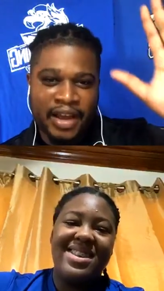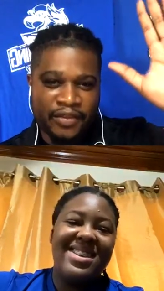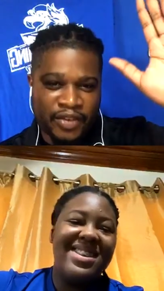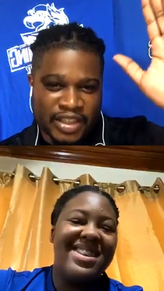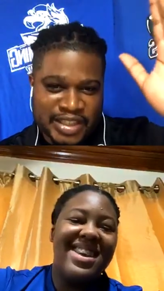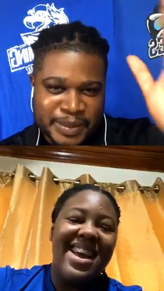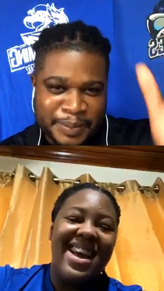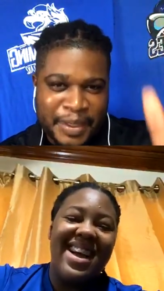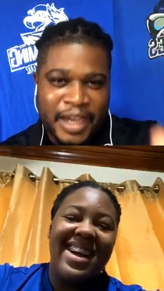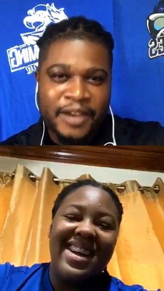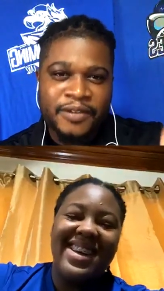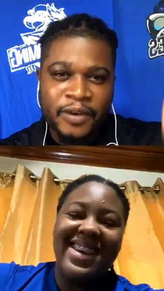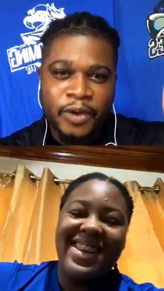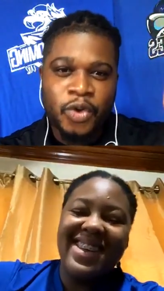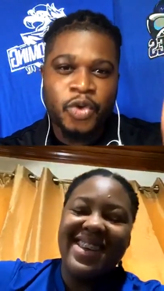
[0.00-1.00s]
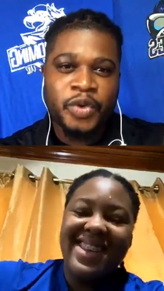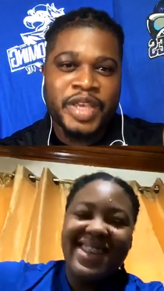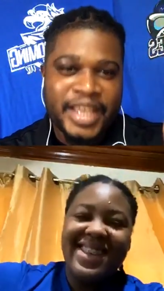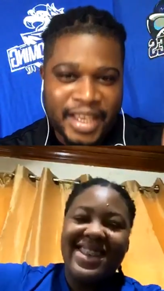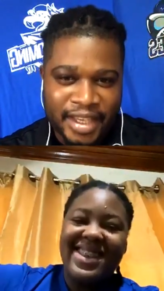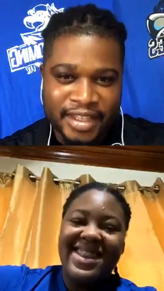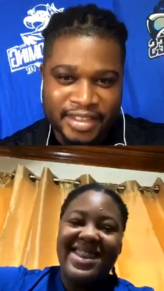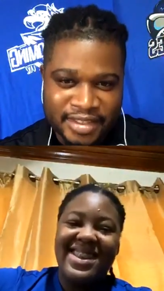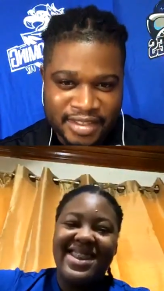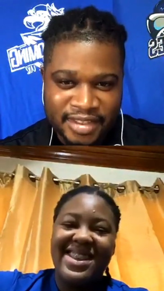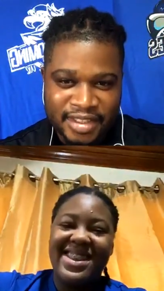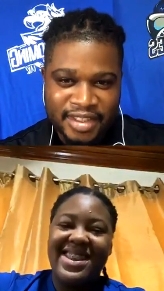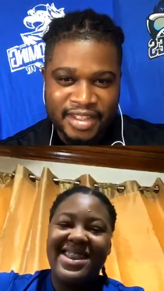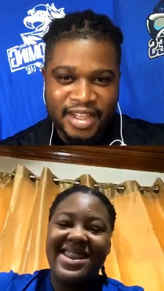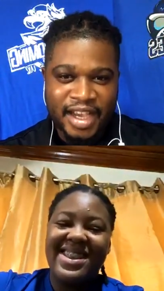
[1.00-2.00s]
Speaker 1: in respect for who he is,
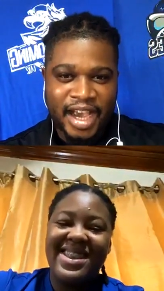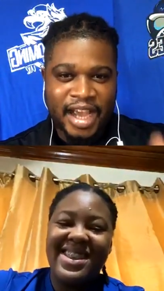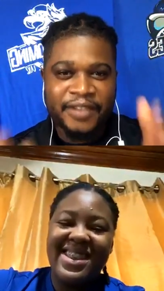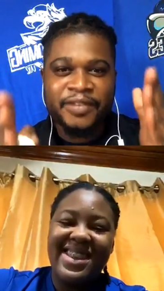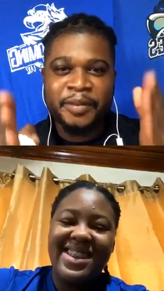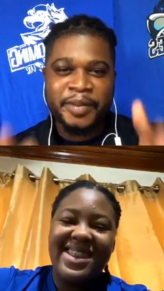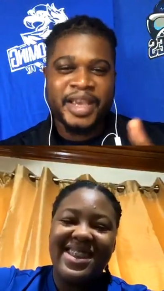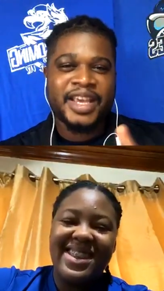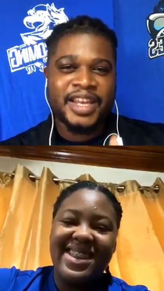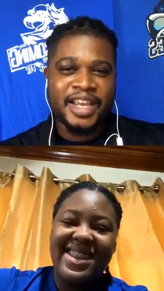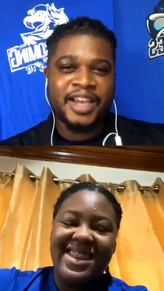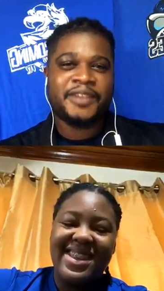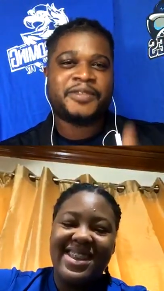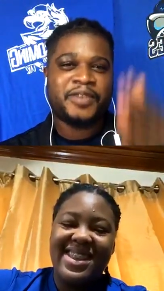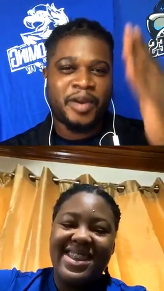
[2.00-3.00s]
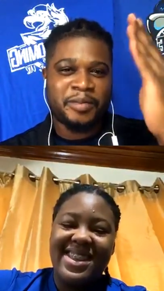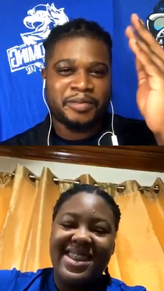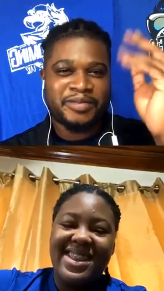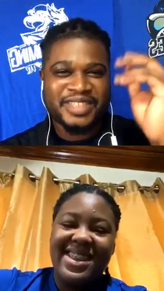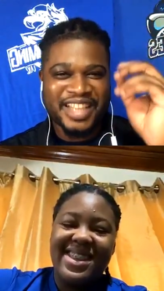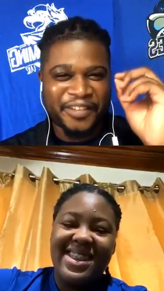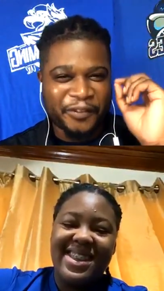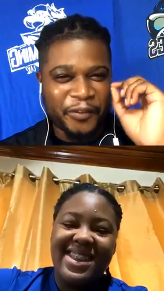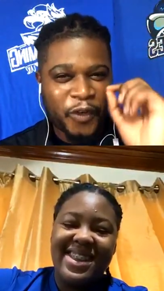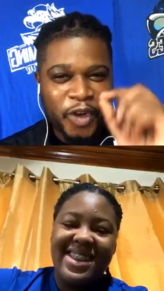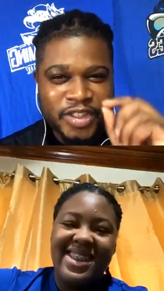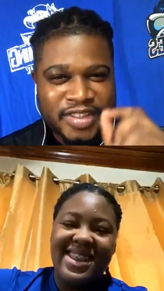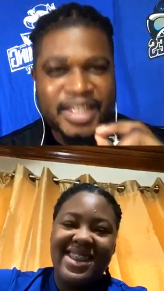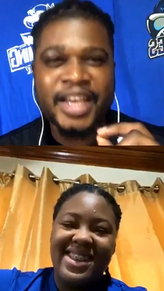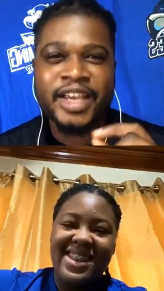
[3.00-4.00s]
and for being here from the
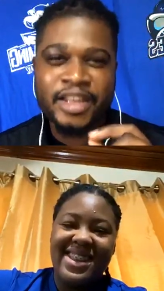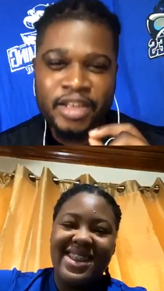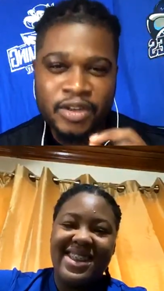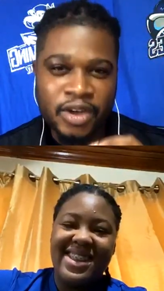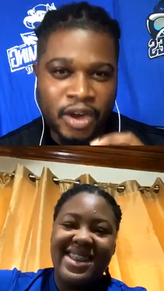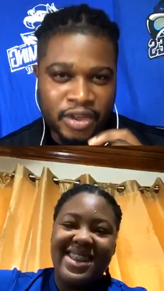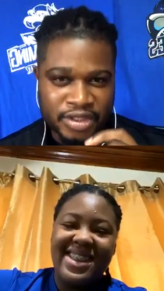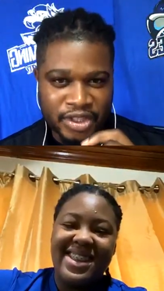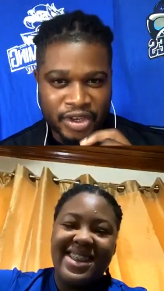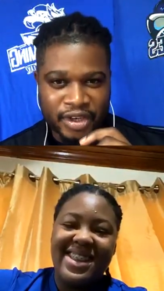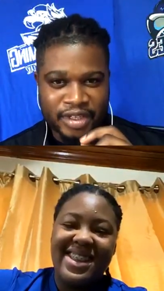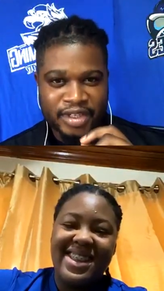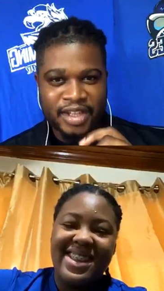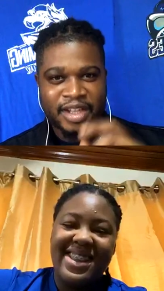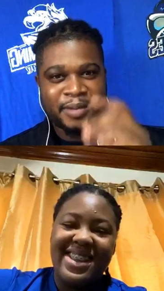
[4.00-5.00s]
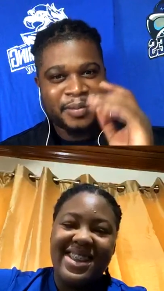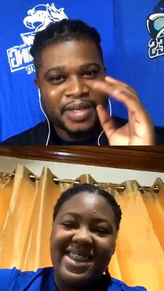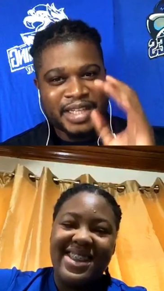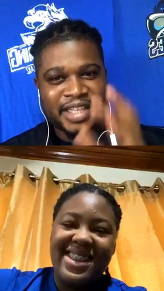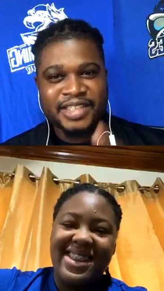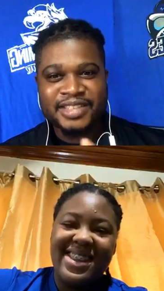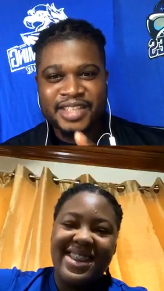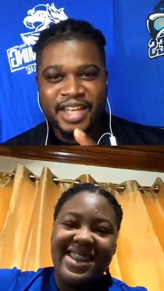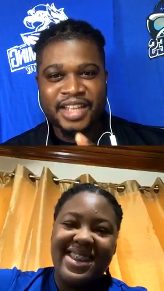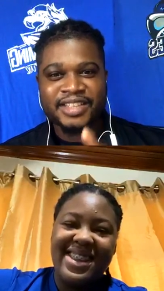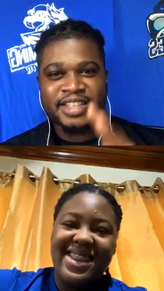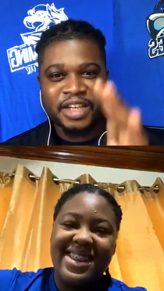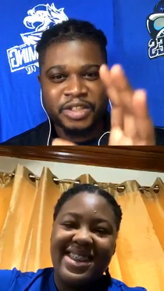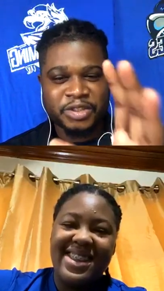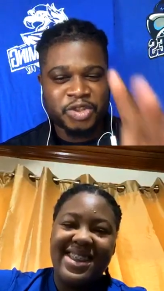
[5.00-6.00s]
first second you logged on, please tell
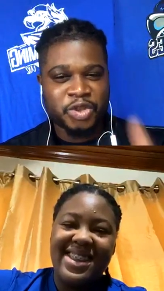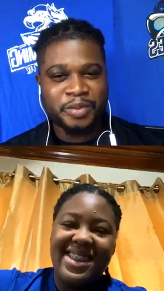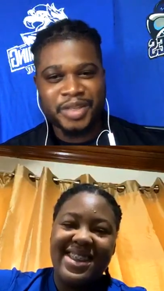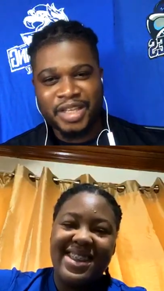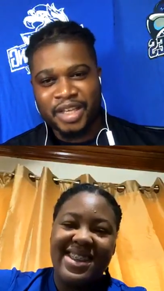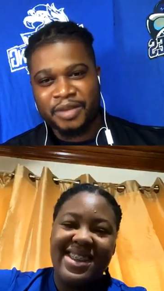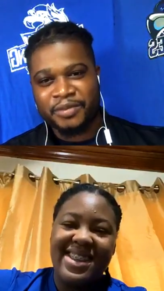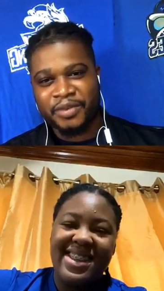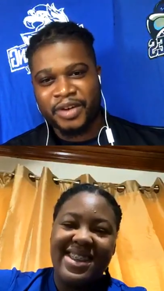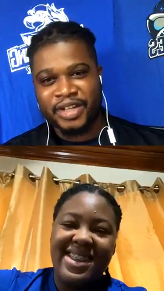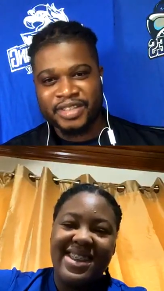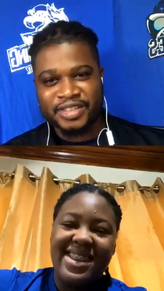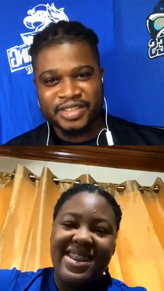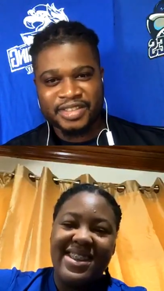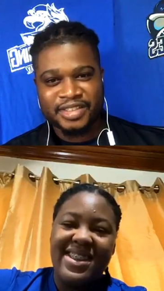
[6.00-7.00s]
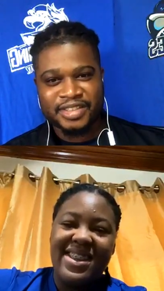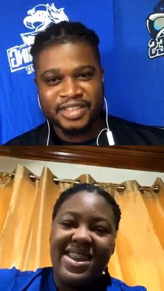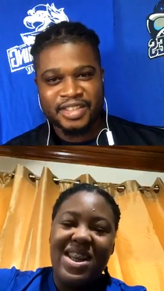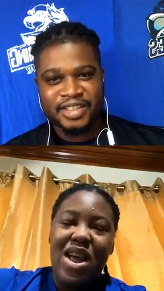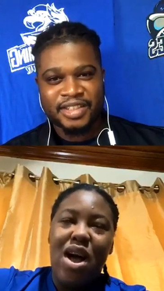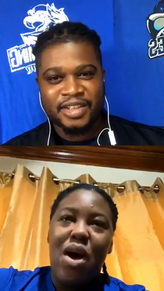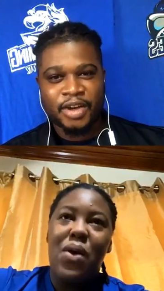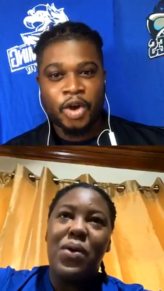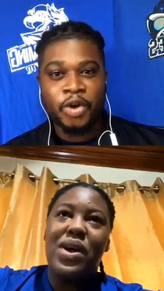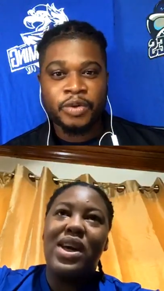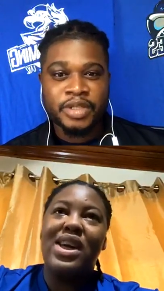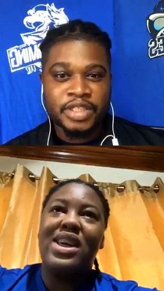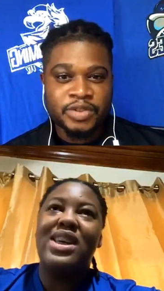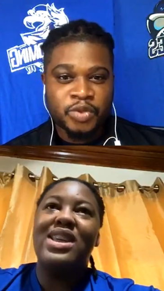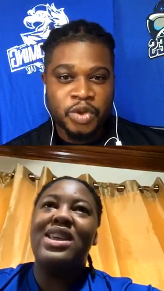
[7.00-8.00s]
us how you two became friends. Okay.
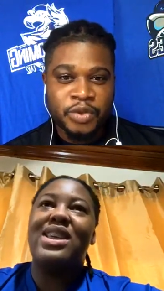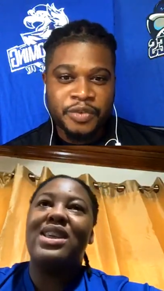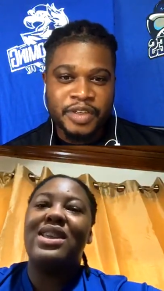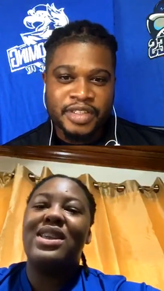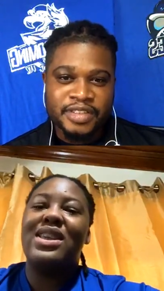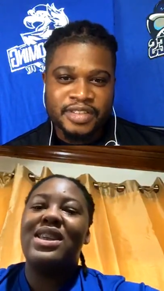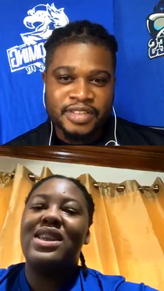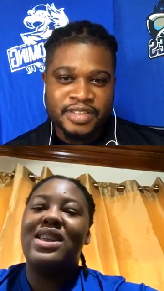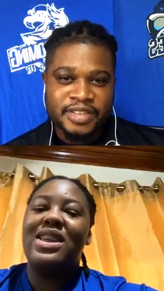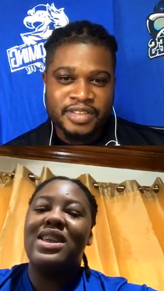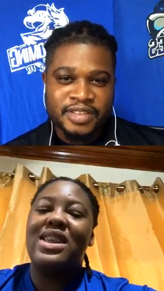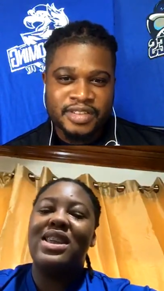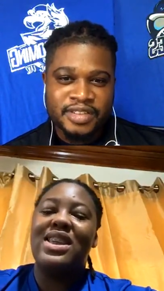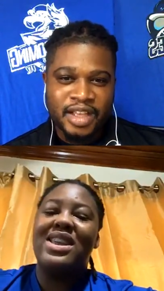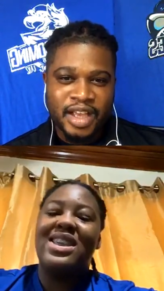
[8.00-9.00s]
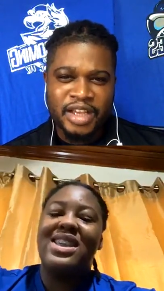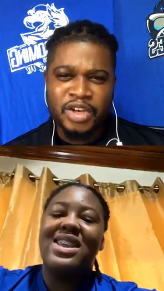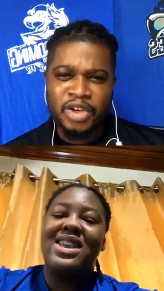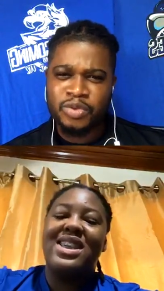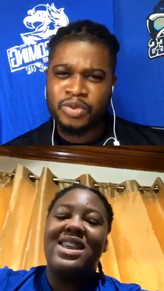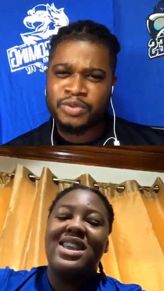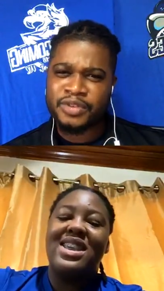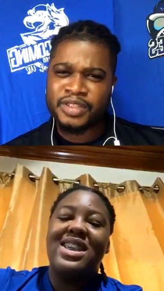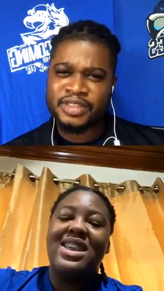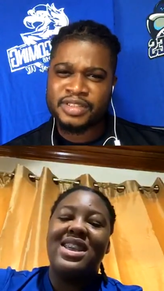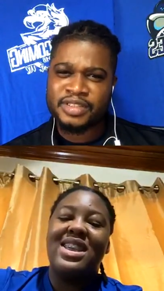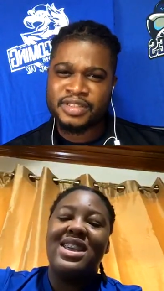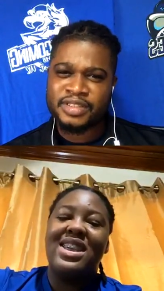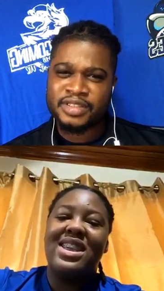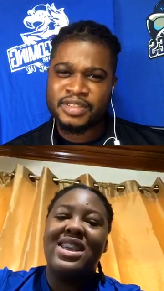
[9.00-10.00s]
Oh, this Rufus. I know Rufus.